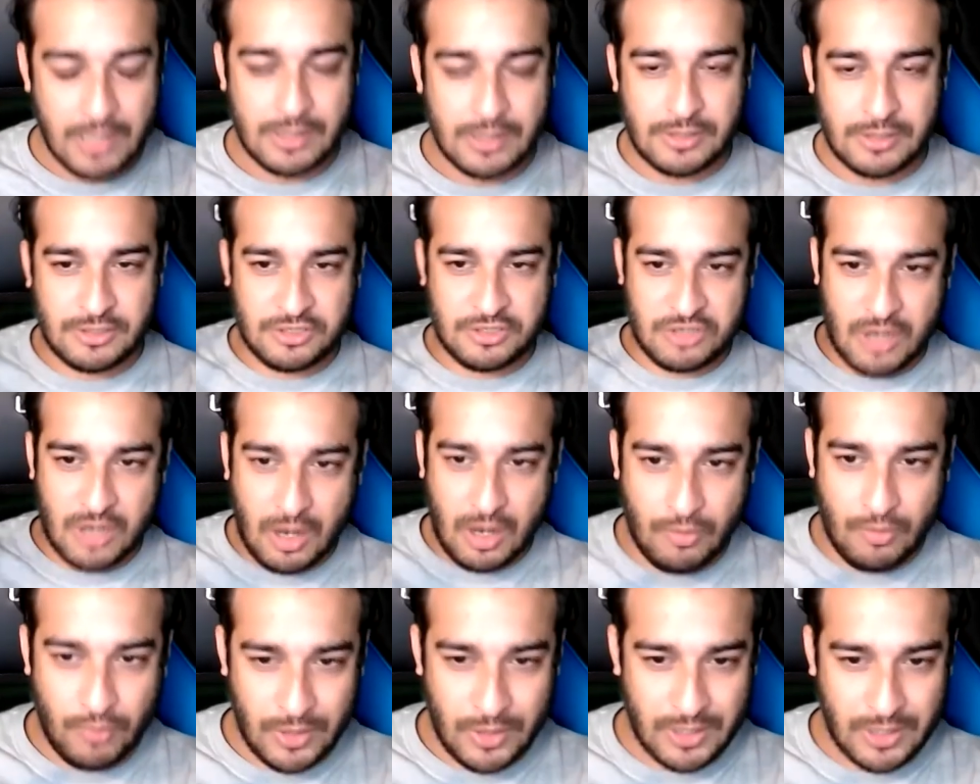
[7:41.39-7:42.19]

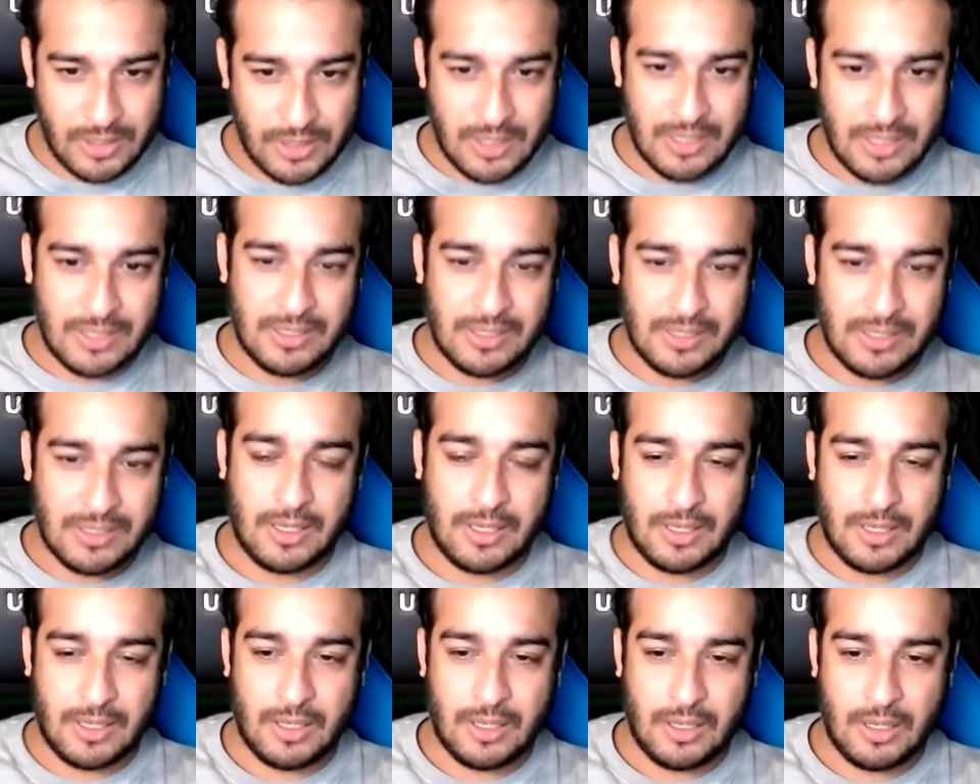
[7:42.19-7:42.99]
Start with
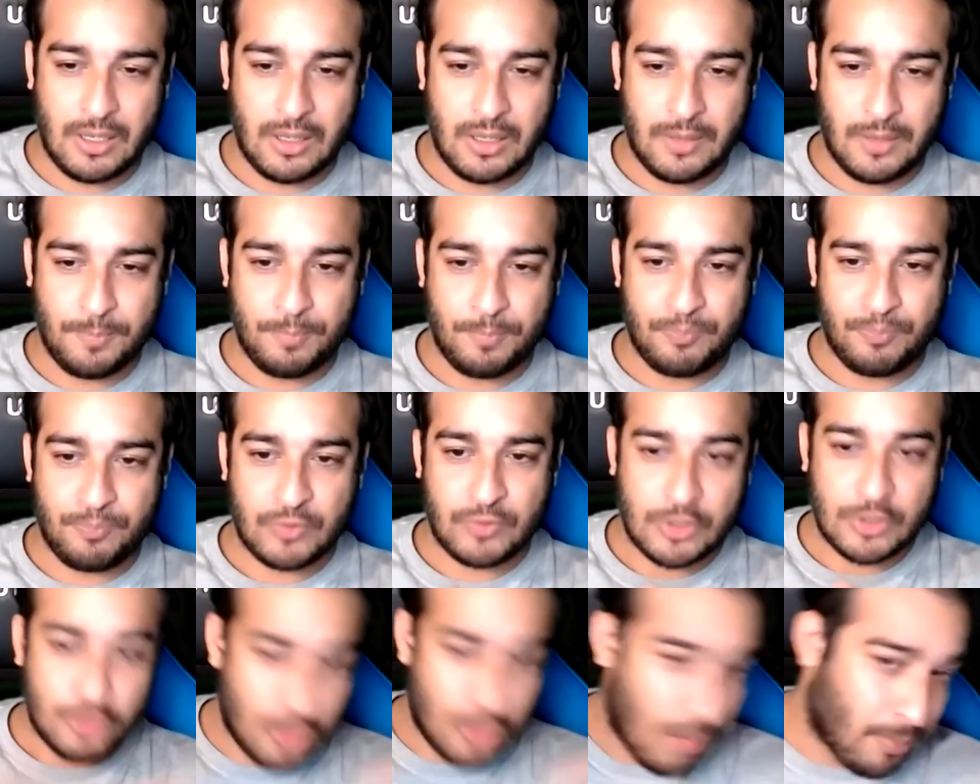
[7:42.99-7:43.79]

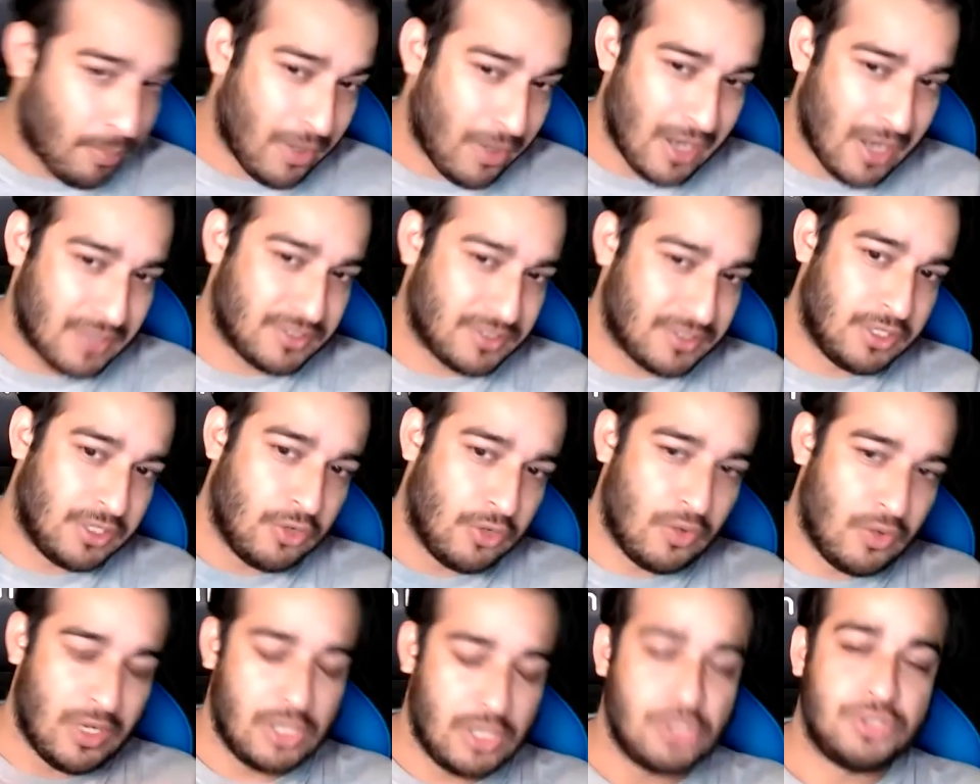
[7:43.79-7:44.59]
top brands in your
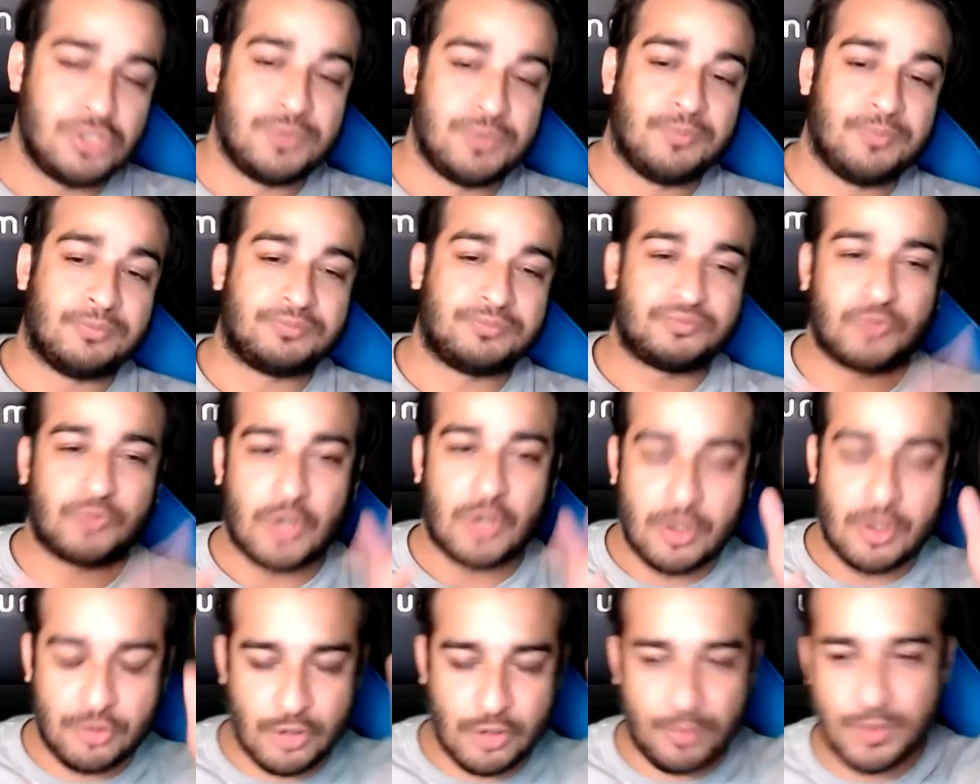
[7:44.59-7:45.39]
niche,
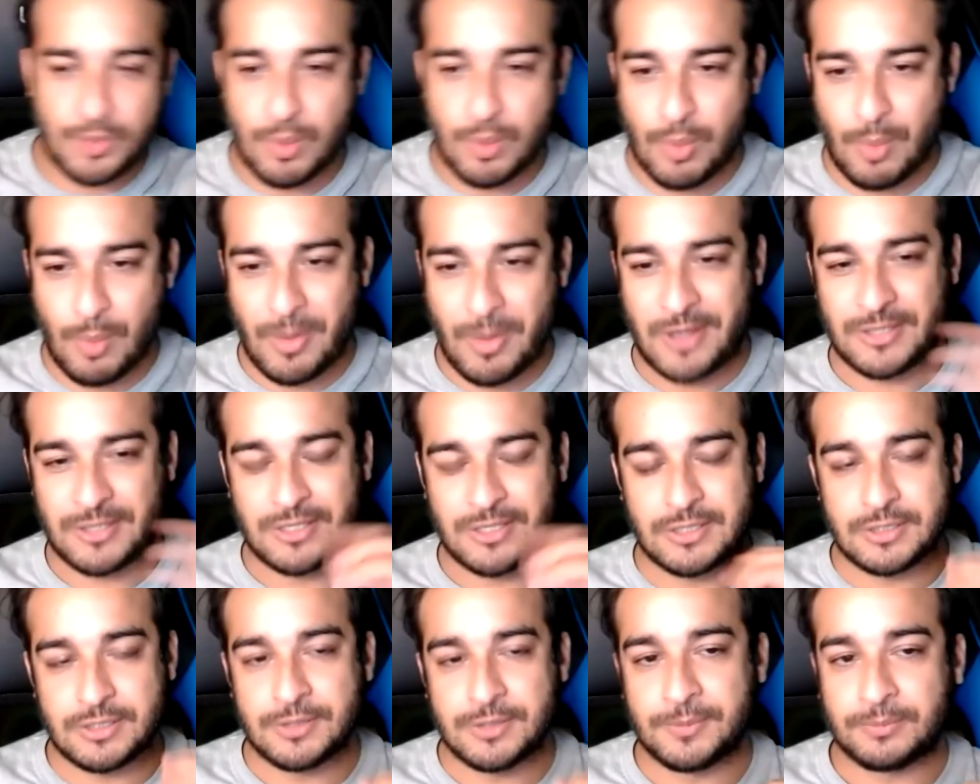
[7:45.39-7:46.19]
drop them a
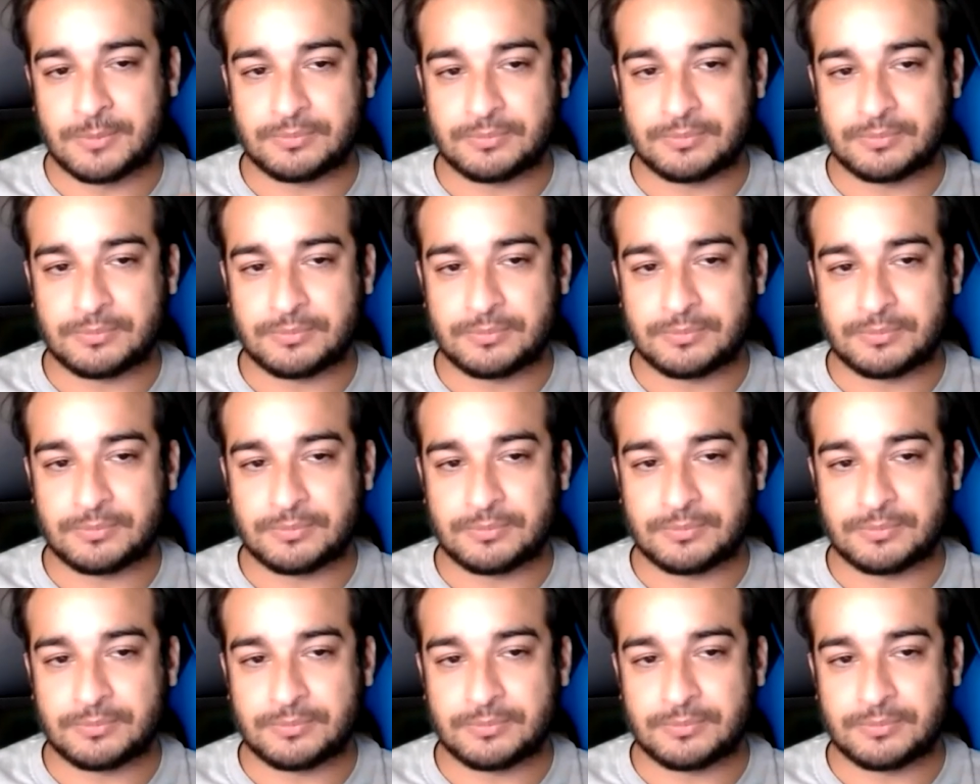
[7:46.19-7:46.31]
message,